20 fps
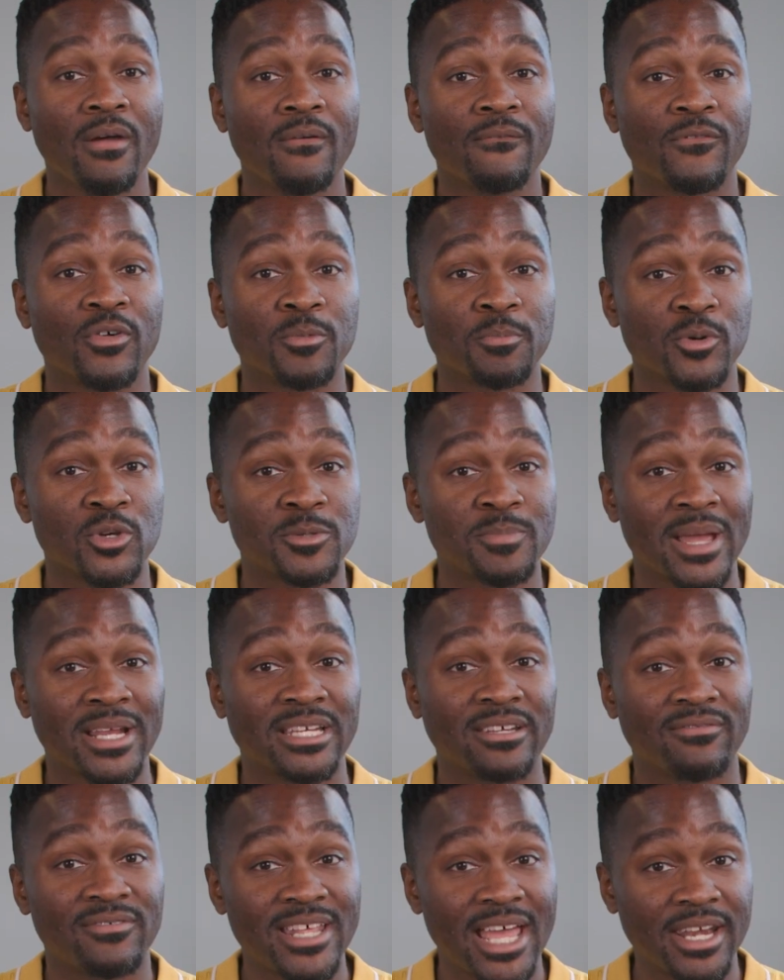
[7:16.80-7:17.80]
For
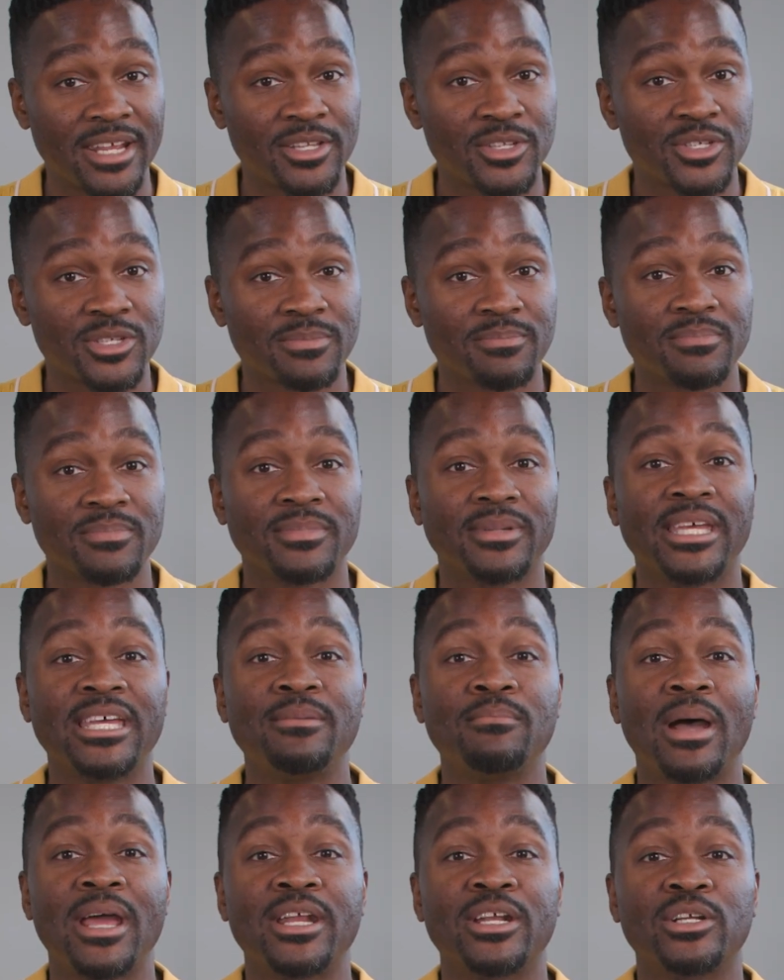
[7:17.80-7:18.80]
prospective tenants, it
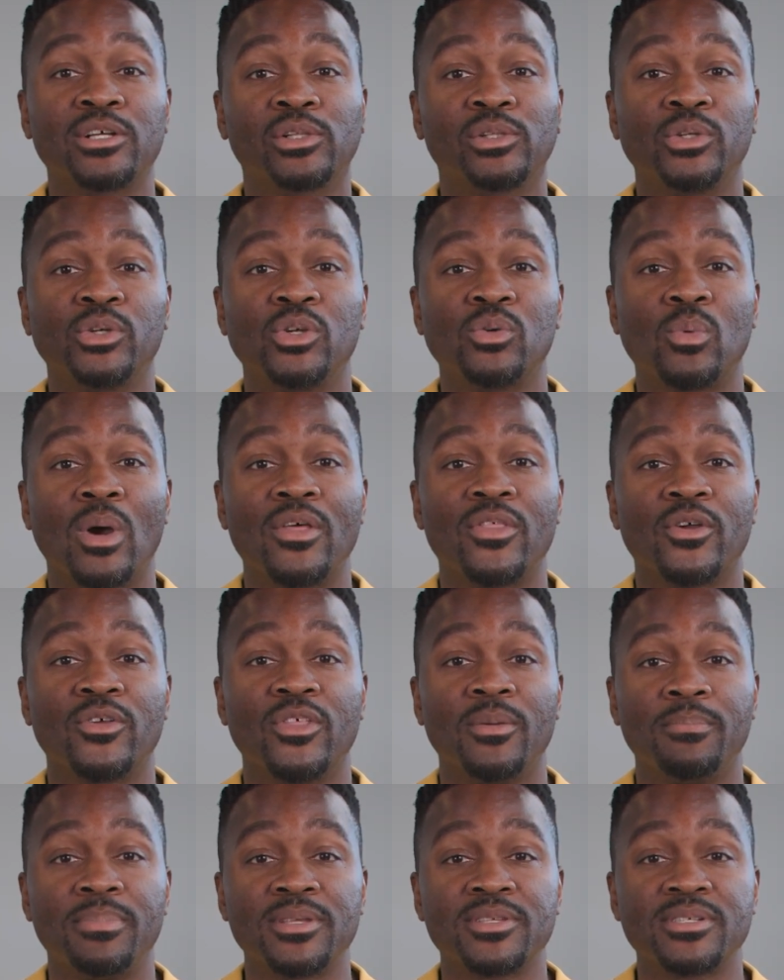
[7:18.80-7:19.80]
might include whether the
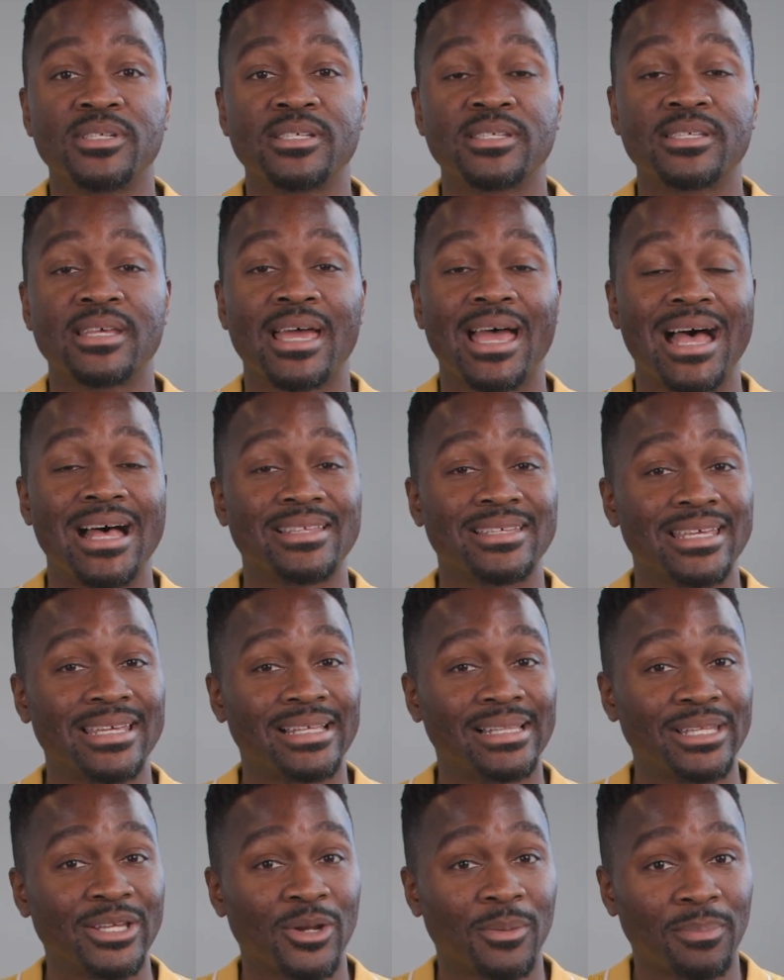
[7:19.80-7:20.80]
business has a
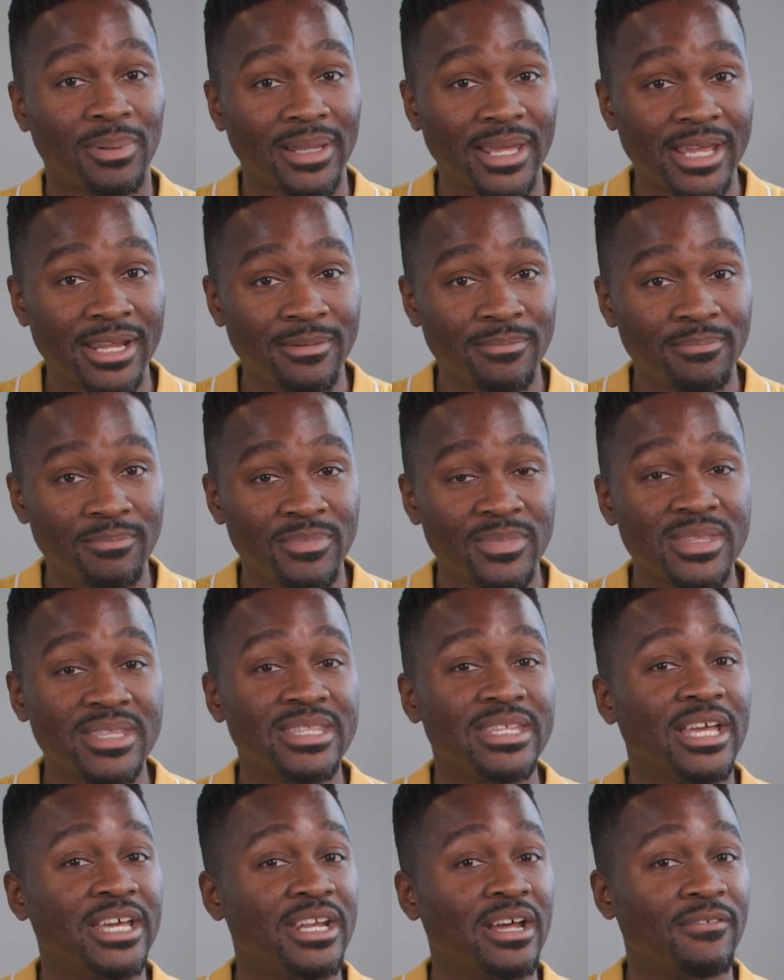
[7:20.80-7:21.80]
clear plan,
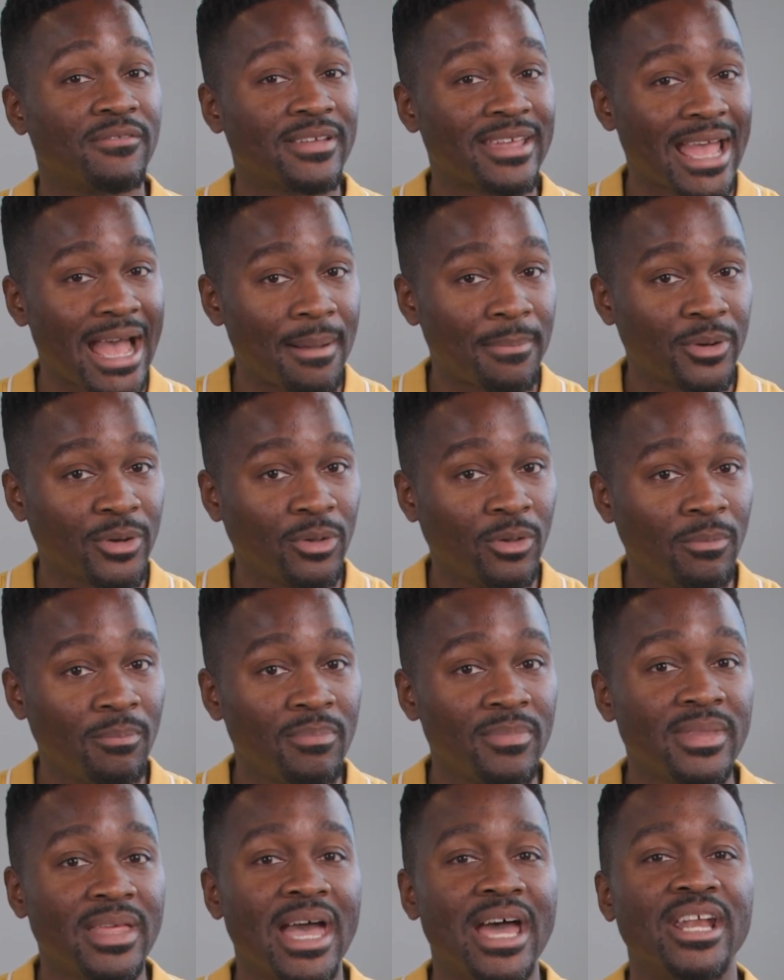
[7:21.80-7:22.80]
enough capital,
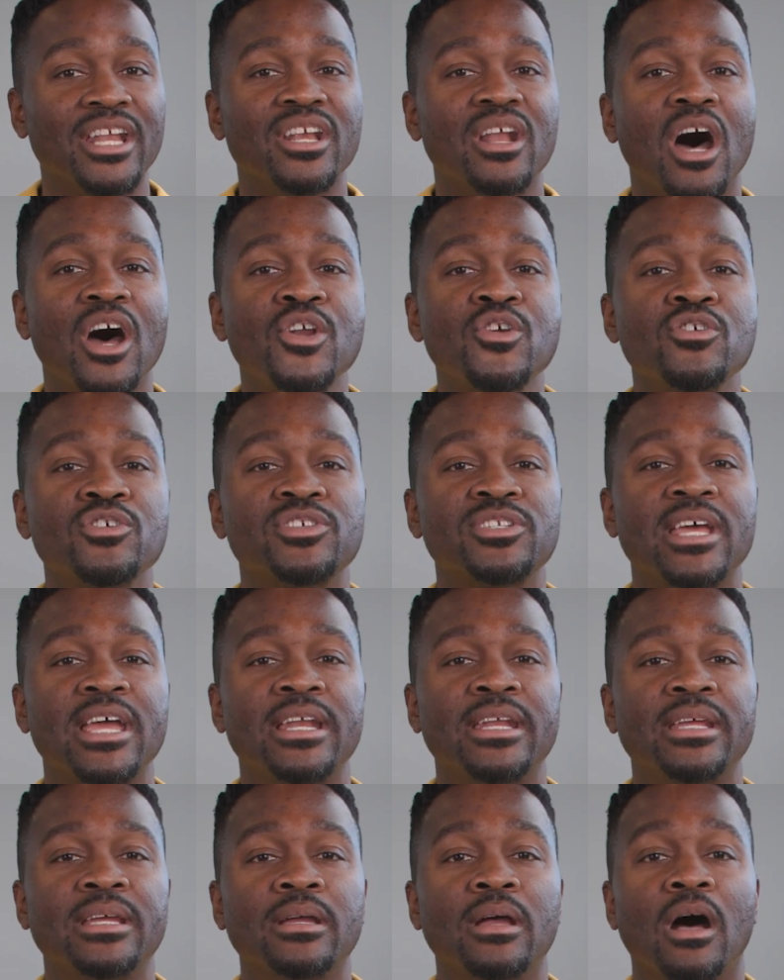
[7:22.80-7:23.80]
and an
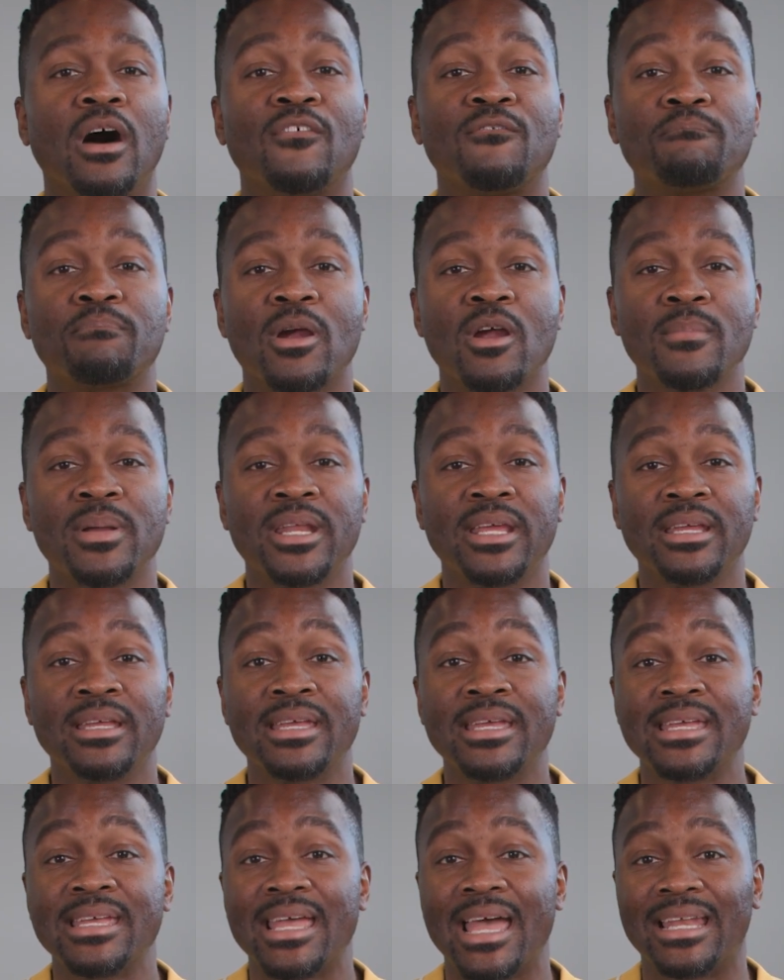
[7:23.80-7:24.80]
understanding of permitting
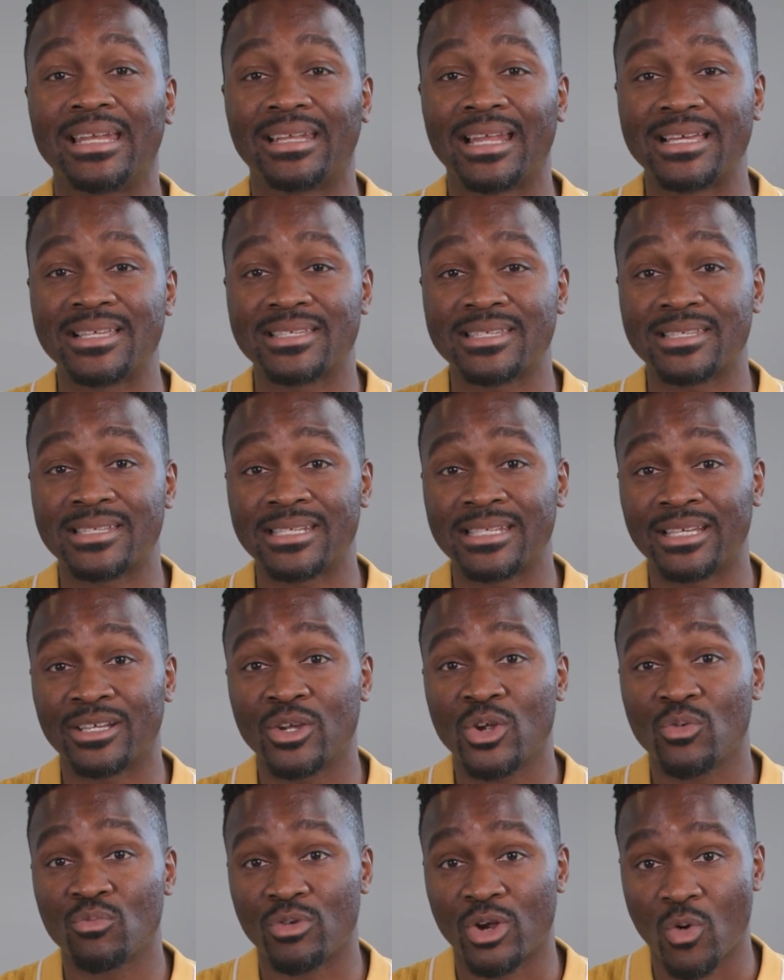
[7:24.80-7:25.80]
and licensing
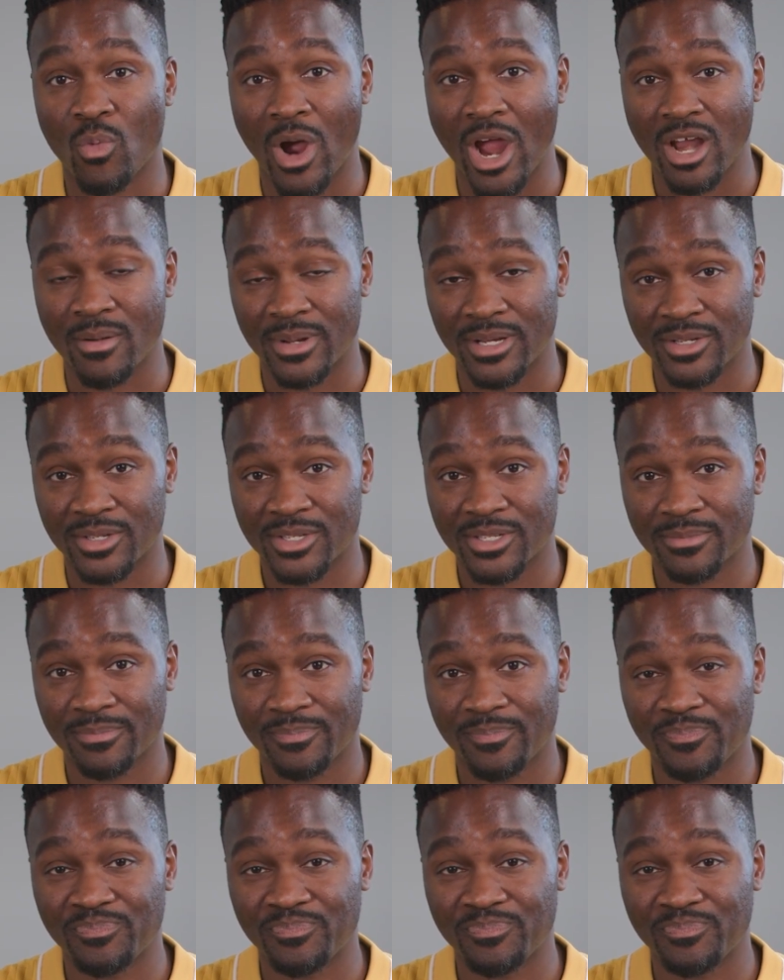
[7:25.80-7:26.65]
requirements.